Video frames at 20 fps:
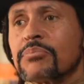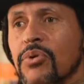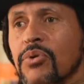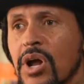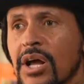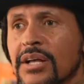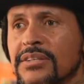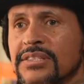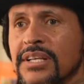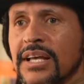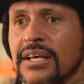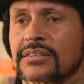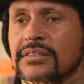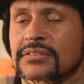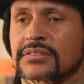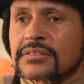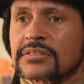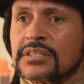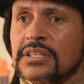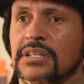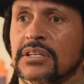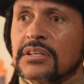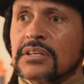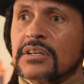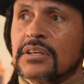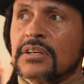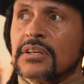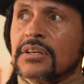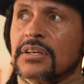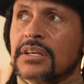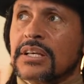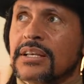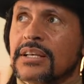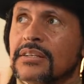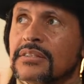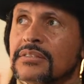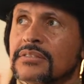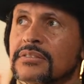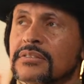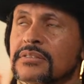process
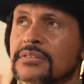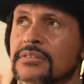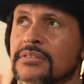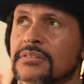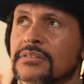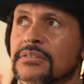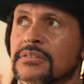is